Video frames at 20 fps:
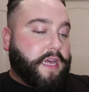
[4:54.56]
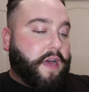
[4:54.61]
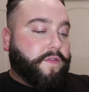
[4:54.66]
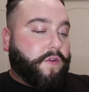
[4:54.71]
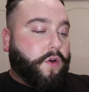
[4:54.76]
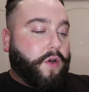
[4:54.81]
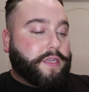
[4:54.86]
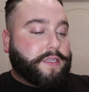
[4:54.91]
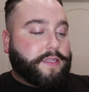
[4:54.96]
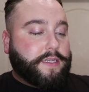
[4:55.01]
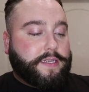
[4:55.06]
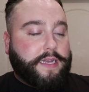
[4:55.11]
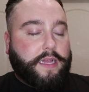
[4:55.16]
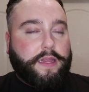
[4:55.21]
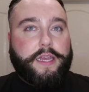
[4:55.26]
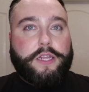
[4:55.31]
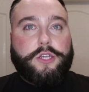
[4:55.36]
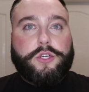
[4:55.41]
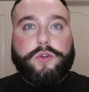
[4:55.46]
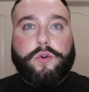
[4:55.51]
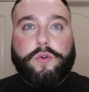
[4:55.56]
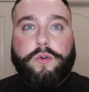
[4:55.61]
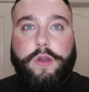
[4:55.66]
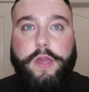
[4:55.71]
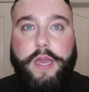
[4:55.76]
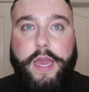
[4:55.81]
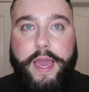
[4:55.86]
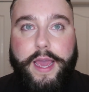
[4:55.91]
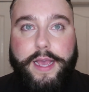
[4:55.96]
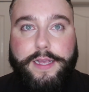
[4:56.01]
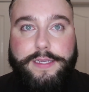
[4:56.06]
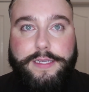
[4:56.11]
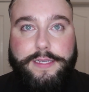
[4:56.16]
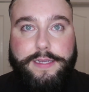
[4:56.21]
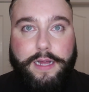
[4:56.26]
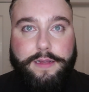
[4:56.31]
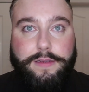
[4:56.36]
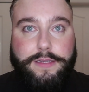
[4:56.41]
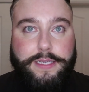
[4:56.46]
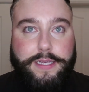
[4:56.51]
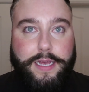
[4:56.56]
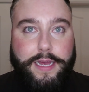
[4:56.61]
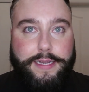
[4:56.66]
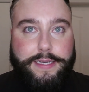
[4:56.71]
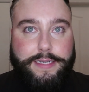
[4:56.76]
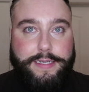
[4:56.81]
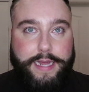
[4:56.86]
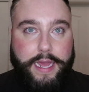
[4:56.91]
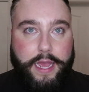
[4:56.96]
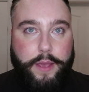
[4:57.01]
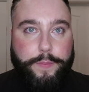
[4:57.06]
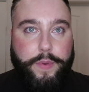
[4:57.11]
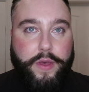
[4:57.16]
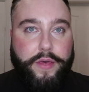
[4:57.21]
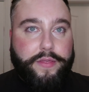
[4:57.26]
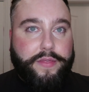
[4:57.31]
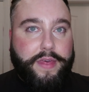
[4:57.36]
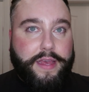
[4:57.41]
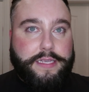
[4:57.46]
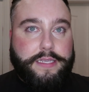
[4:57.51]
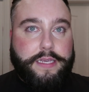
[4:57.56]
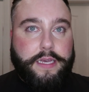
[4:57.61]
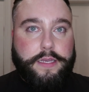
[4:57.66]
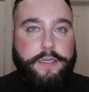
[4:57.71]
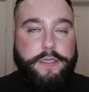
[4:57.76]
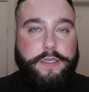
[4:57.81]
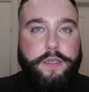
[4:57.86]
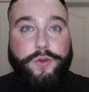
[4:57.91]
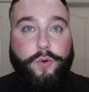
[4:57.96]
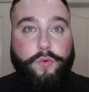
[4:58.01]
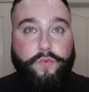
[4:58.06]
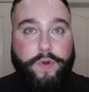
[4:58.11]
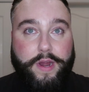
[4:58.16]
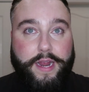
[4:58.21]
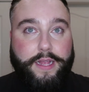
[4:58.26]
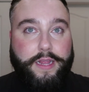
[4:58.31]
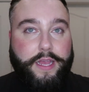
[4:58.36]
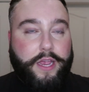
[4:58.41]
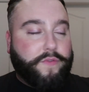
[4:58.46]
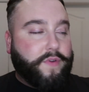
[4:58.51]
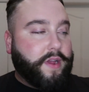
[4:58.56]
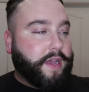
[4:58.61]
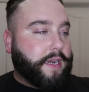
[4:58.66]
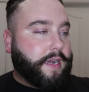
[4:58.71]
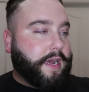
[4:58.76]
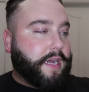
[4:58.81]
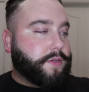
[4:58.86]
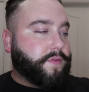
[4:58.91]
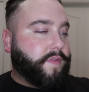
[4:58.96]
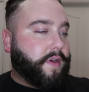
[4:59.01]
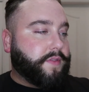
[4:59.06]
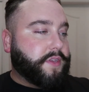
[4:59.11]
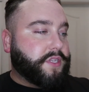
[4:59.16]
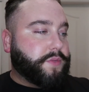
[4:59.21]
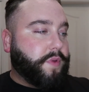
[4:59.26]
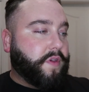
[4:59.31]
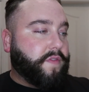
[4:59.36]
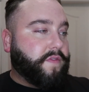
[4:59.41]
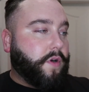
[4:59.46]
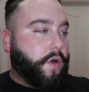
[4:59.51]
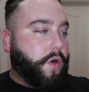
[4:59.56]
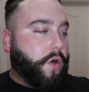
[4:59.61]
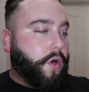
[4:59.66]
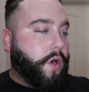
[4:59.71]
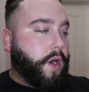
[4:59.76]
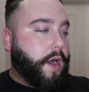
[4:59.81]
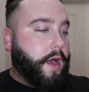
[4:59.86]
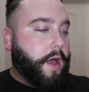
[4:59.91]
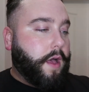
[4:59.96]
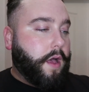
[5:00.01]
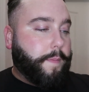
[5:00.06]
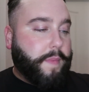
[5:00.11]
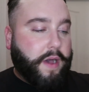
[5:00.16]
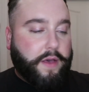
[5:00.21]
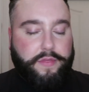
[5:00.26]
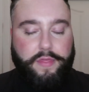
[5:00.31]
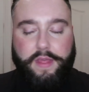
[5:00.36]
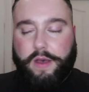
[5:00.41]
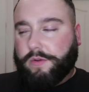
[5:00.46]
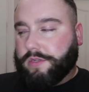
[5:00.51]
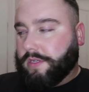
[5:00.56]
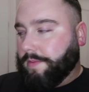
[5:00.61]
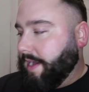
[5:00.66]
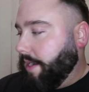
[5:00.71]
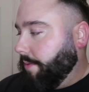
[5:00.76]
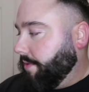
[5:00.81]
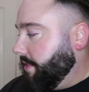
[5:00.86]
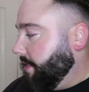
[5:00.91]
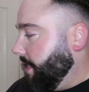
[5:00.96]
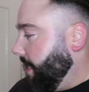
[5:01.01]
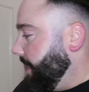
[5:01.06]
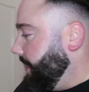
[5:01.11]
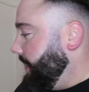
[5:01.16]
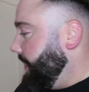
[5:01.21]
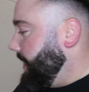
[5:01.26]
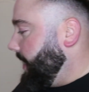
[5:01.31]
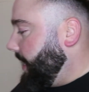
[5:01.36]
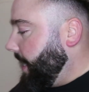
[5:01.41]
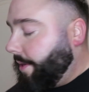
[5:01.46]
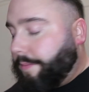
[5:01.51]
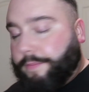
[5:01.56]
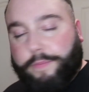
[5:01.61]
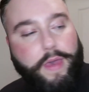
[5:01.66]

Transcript: thing that I've got is the Deli Chunky Salsa Dip. This is really, really nice. I've had this before. Um, I think that was about ninety-nine